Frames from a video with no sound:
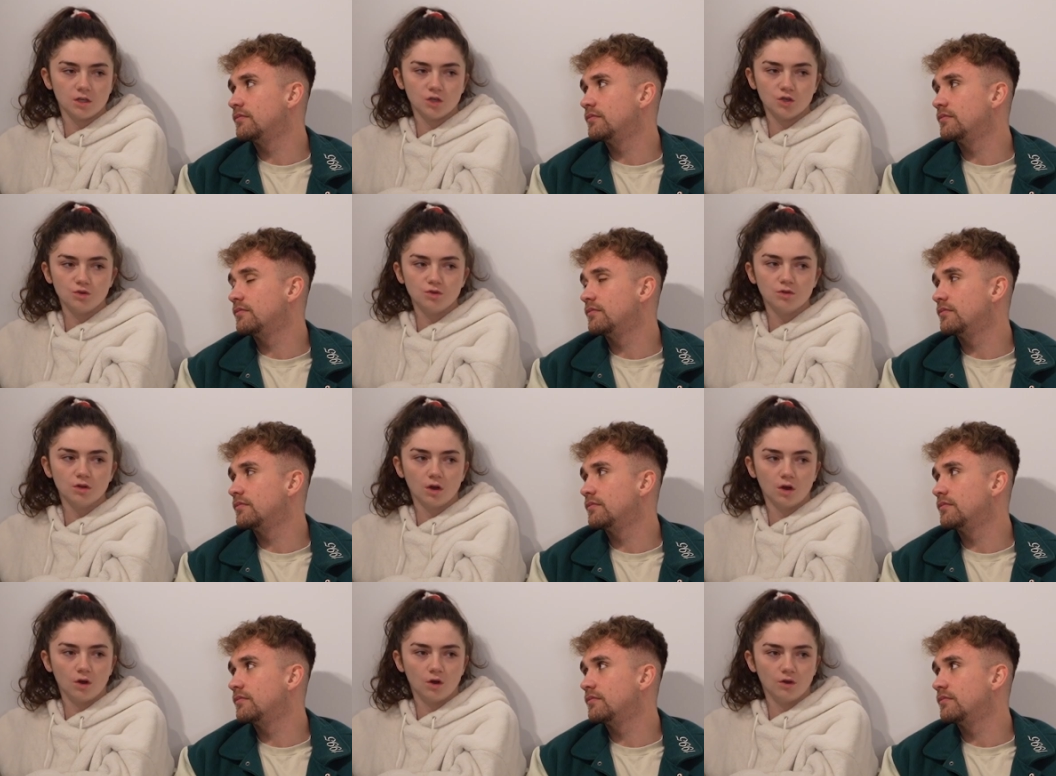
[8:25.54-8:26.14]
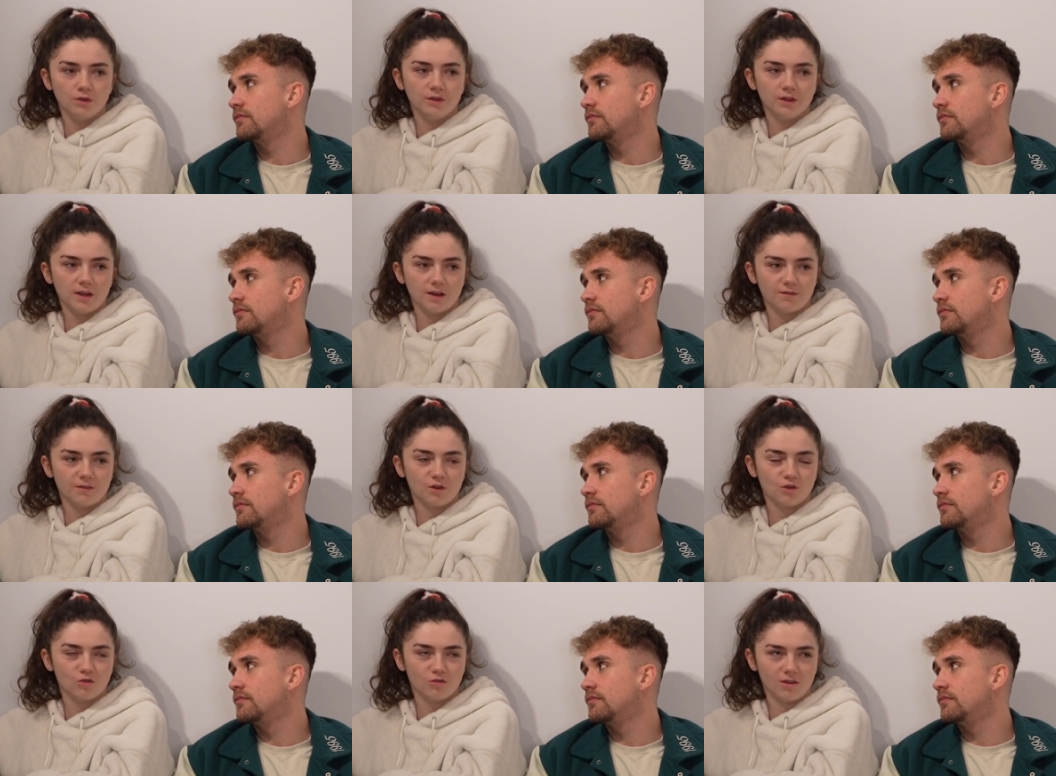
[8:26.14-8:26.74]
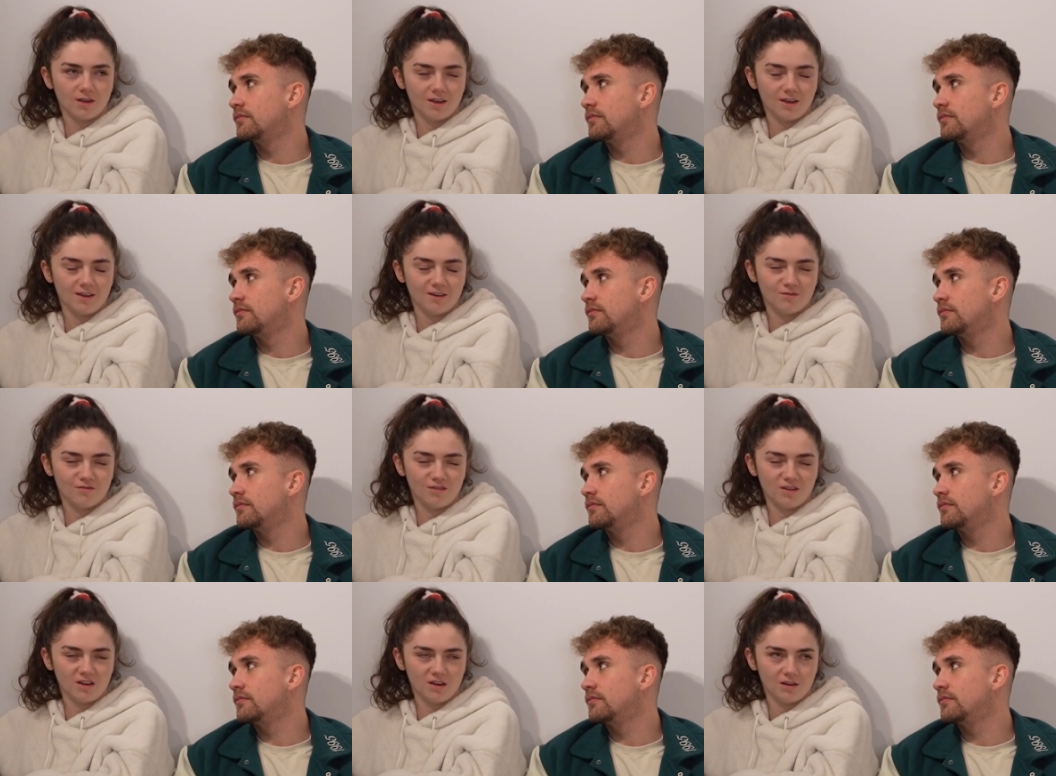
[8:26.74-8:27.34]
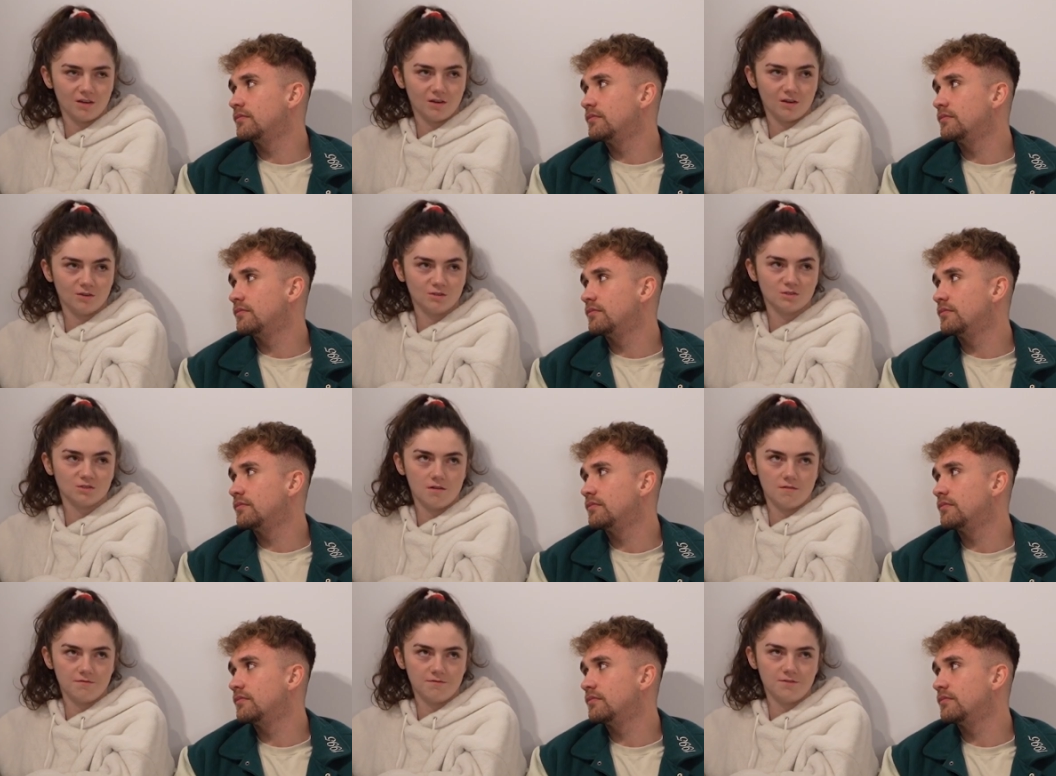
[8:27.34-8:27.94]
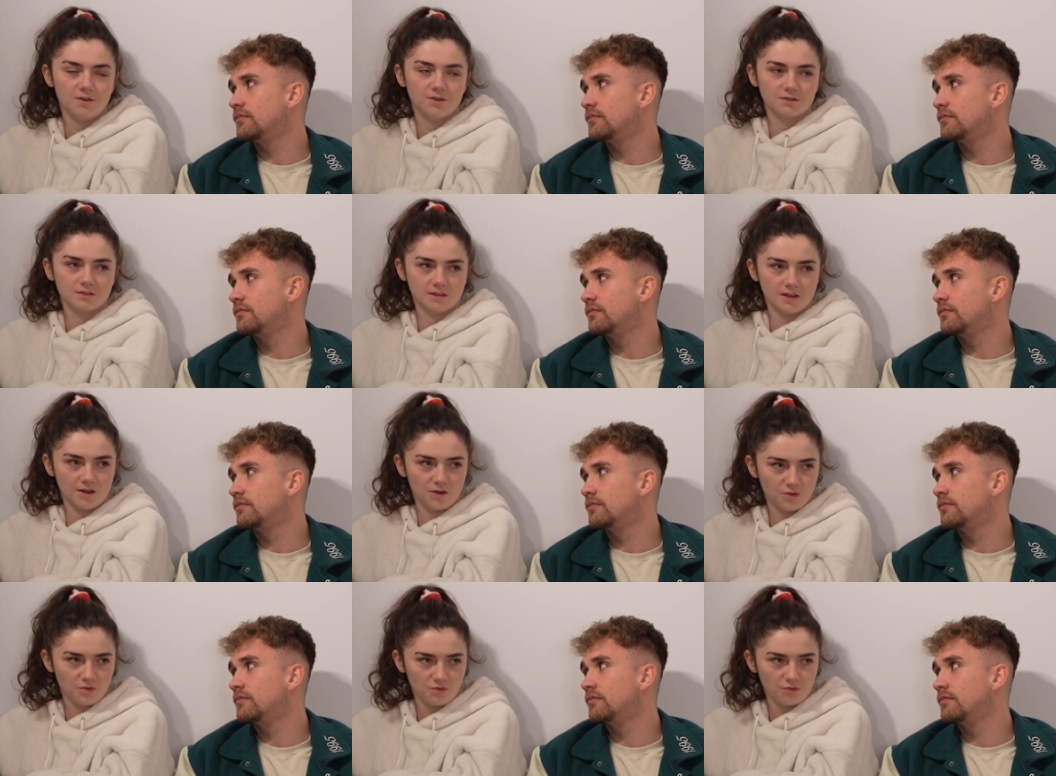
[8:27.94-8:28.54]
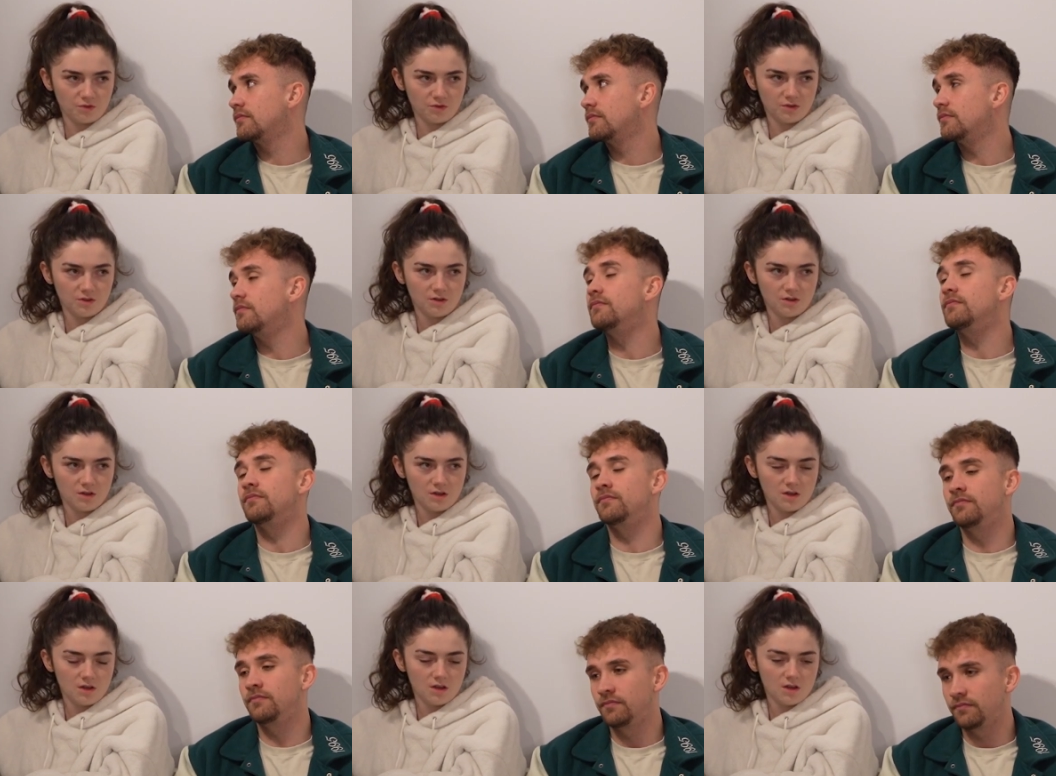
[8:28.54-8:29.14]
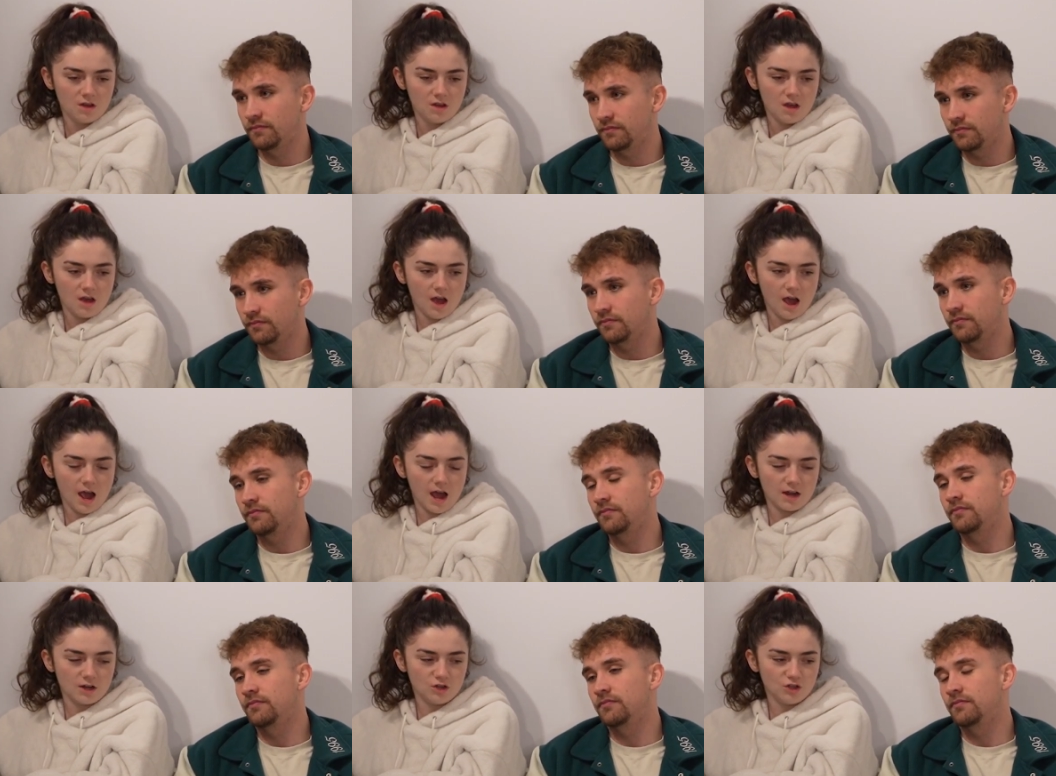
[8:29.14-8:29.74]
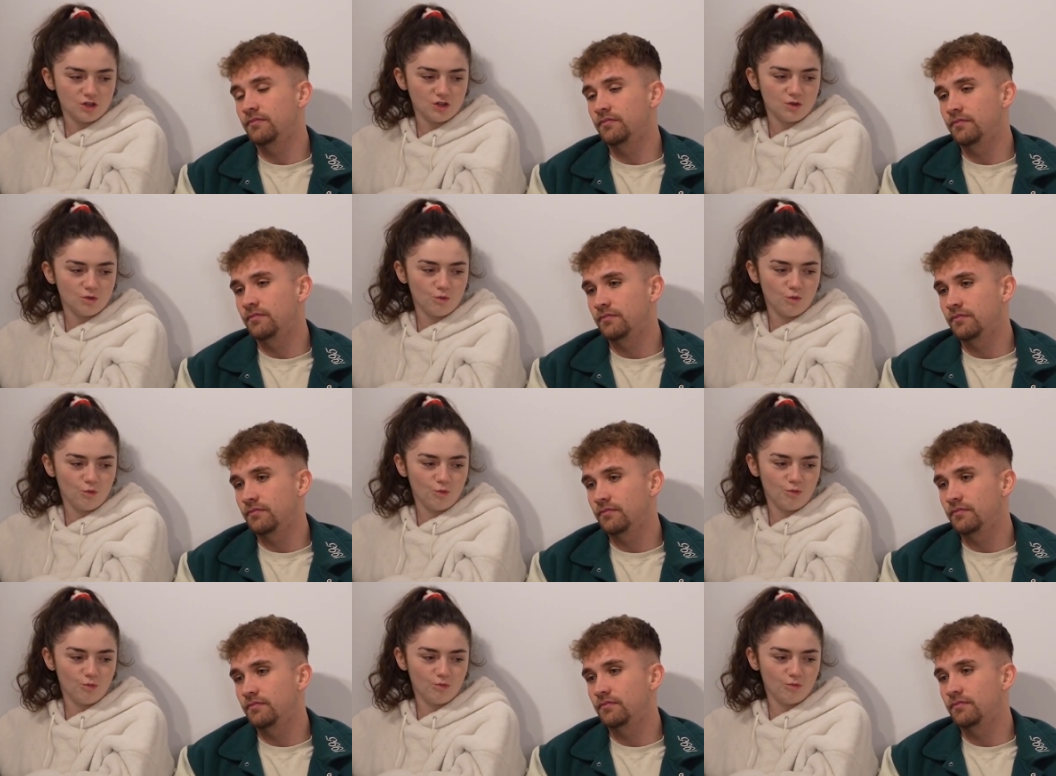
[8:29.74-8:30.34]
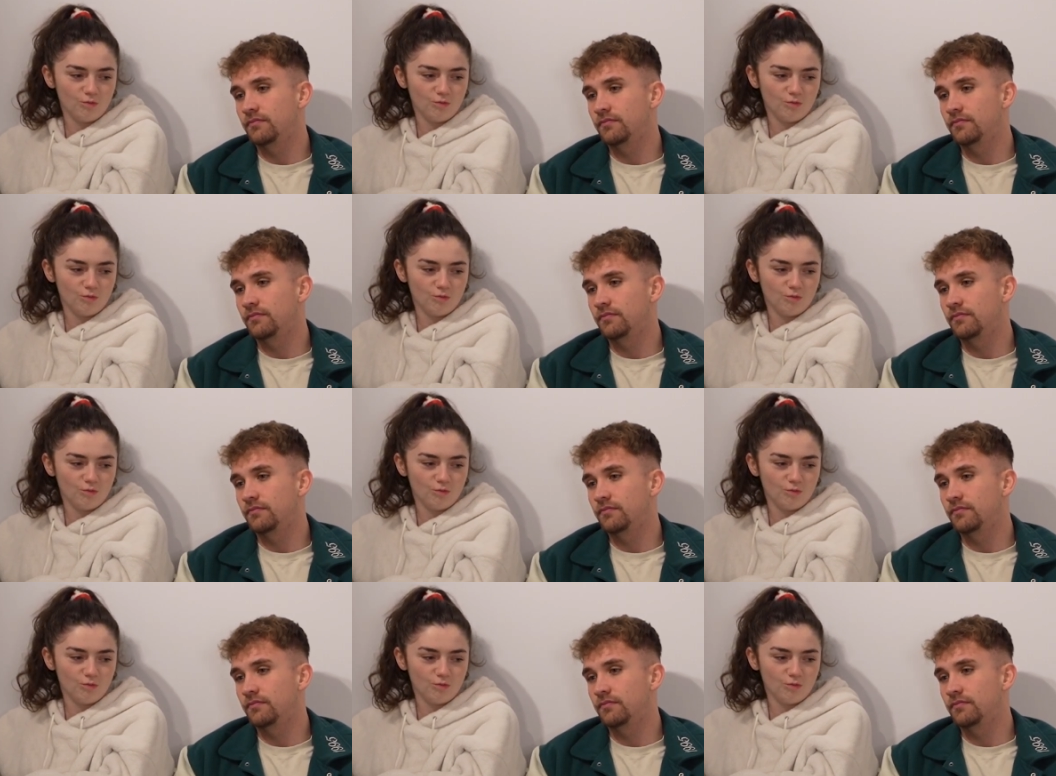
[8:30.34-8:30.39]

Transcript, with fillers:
Speaker 1: you'd only ever created videos of yourself mm -hmm. and you